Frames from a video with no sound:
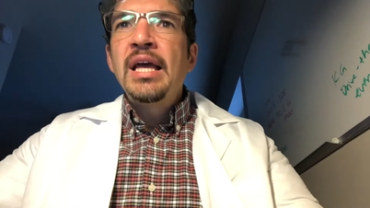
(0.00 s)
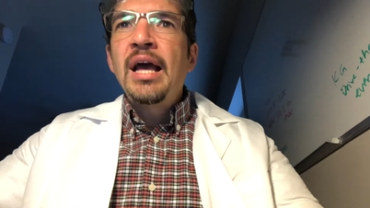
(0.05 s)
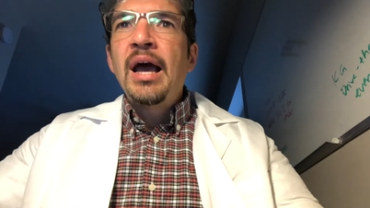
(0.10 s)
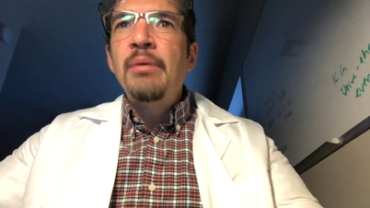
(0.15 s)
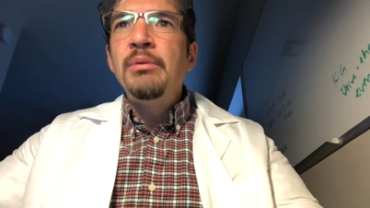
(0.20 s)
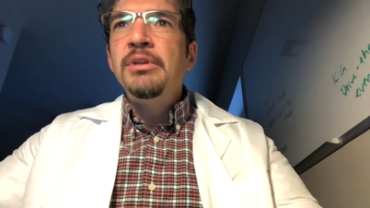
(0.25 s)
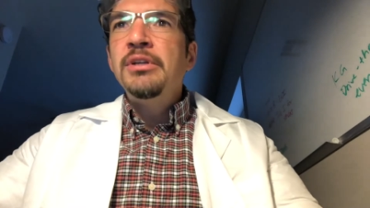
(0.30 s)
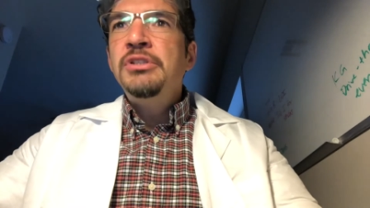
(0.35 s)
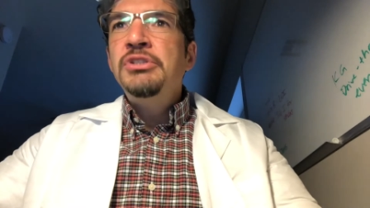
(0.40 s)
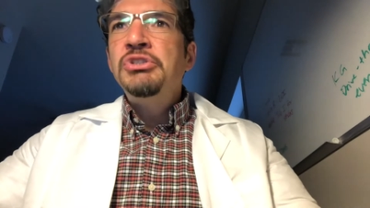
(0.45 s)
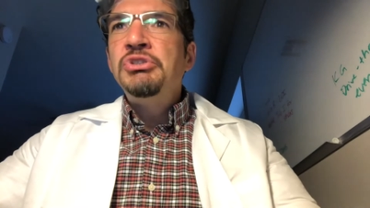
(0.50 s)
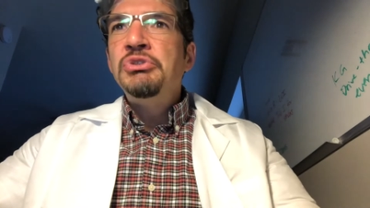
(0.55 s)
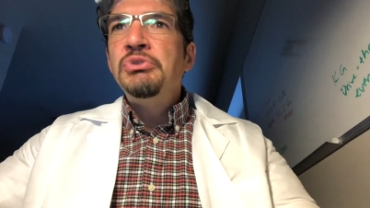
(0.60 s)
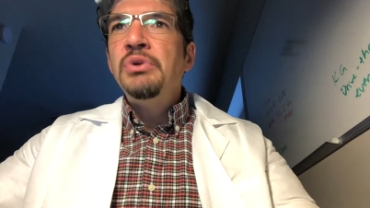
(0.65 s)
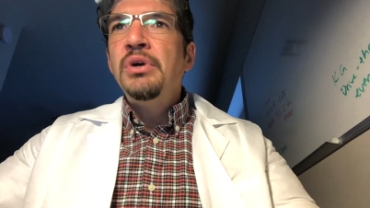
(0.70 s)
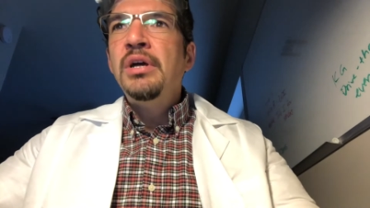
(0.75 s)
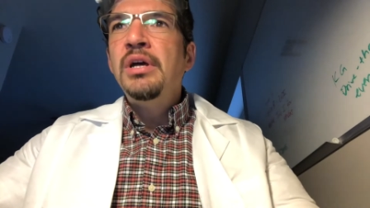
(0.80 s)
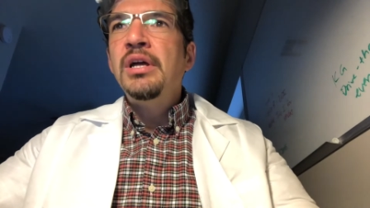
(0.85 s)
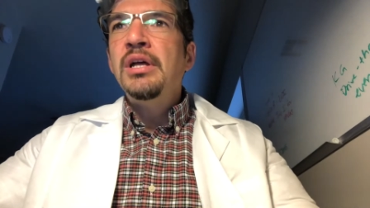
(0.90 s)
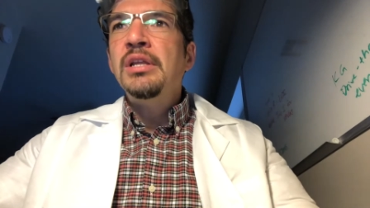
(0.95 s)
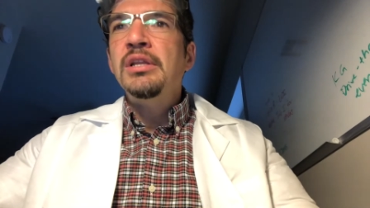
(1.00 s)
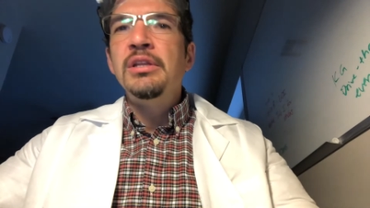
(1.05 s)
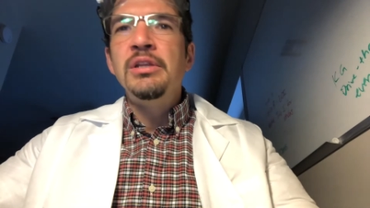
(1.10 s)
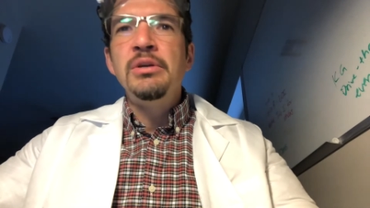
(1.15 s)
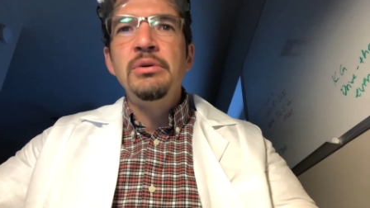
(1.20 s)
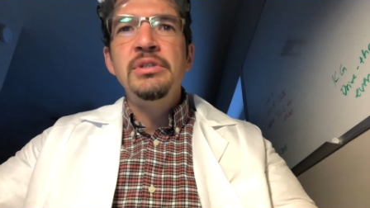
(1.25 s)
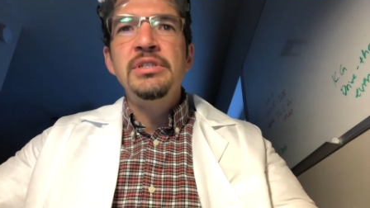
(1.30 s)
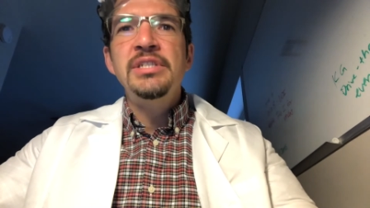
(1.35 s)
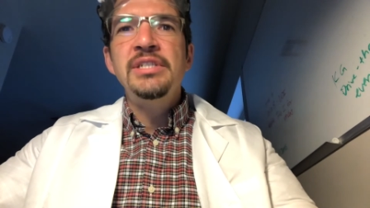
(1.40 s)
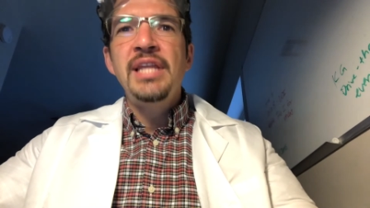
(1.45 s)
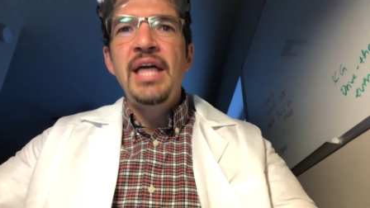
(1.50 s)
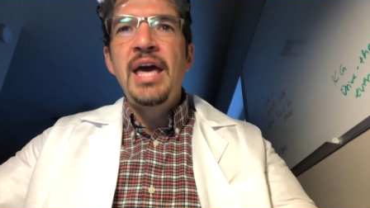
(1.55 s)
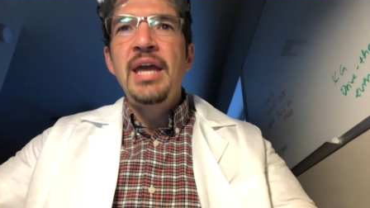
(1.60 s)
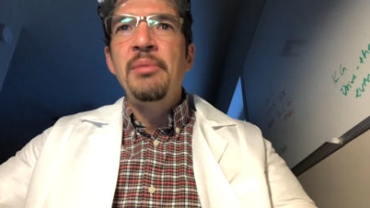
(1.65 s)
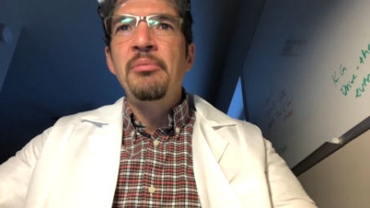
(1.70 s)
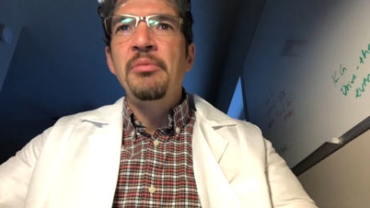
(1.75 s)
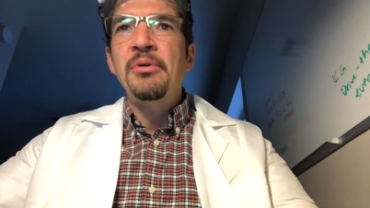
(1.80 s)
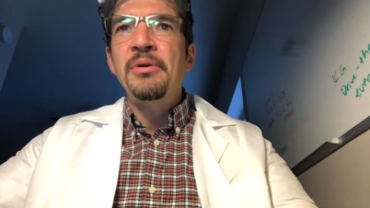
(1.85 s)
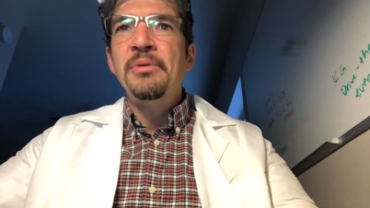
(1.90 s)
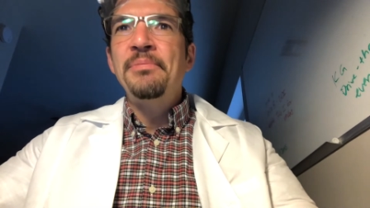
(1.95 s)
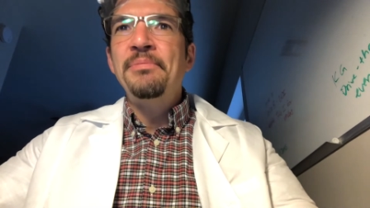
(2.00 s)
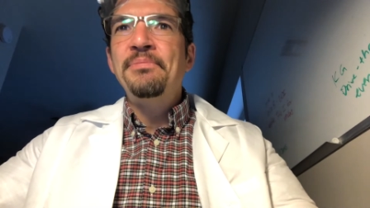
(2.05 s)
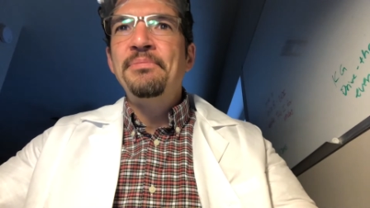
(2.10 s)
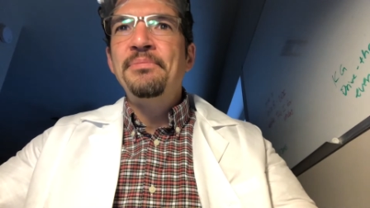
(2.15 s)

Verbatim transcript: I would look to Lewis Latimer.